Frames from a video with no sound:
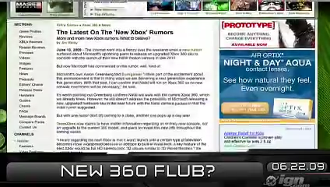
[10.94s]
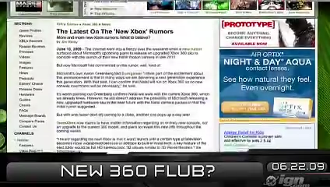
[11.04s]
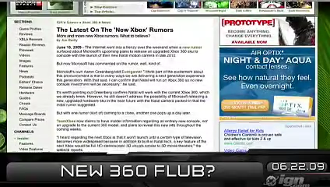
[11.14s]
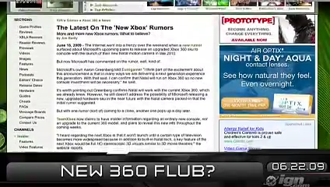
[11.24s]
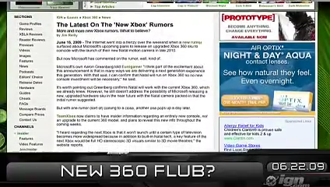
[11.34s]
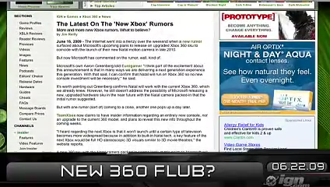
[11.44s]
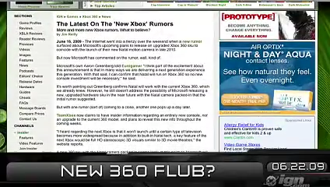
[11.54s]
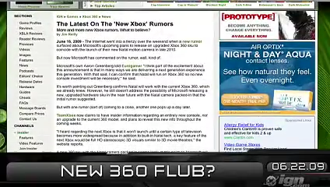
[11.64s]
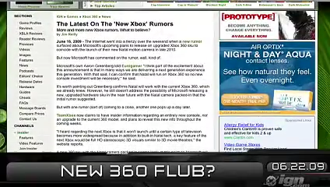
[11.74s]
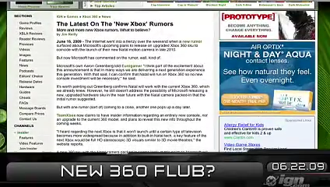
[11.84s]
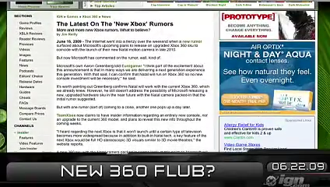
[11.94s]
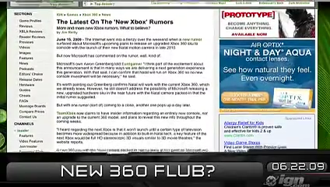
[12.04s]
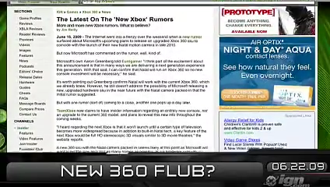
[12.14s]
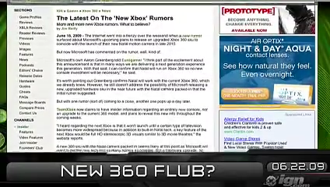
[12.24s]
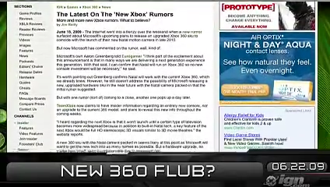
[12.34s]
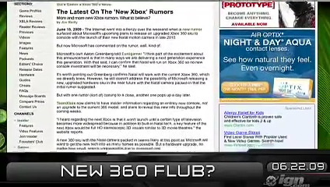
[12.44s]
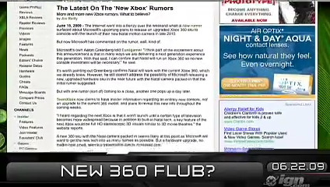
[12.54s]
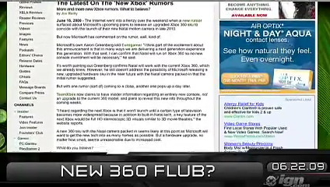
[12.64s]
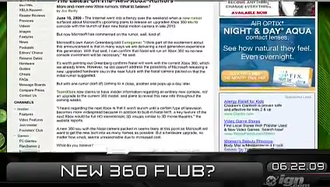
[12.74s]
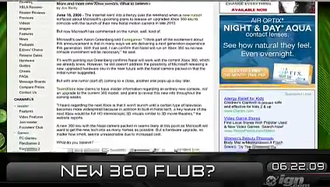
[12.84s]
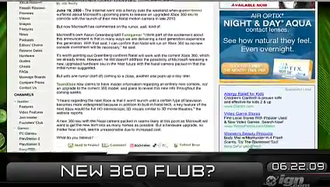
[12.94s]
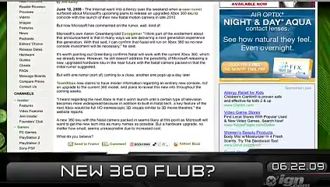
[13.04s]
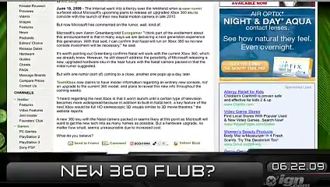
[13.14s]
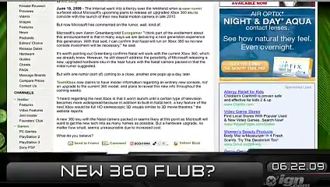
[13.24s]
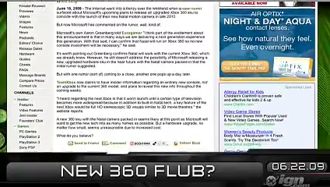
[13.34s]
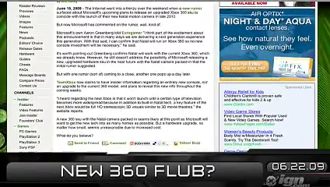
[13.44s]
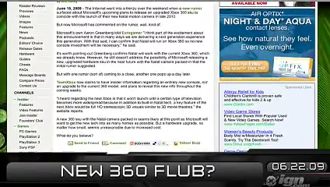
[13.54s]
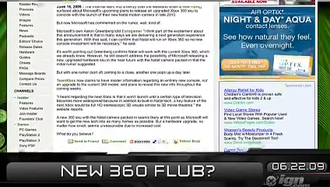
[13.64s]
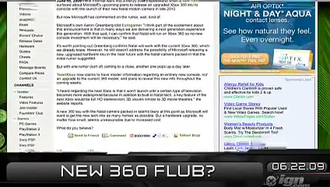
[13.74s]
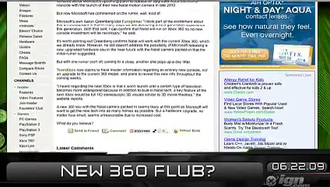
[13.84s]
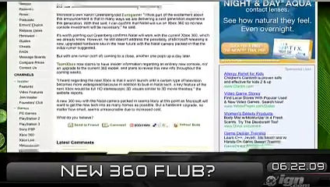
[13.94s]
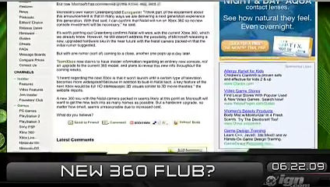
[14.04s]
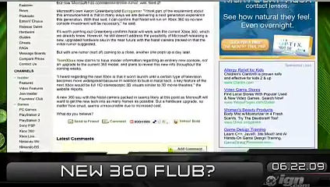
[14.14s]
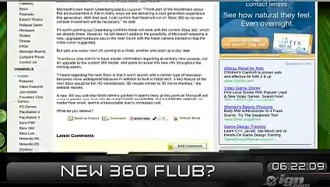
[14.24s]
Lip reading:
No face is visible, so there are no lips to read.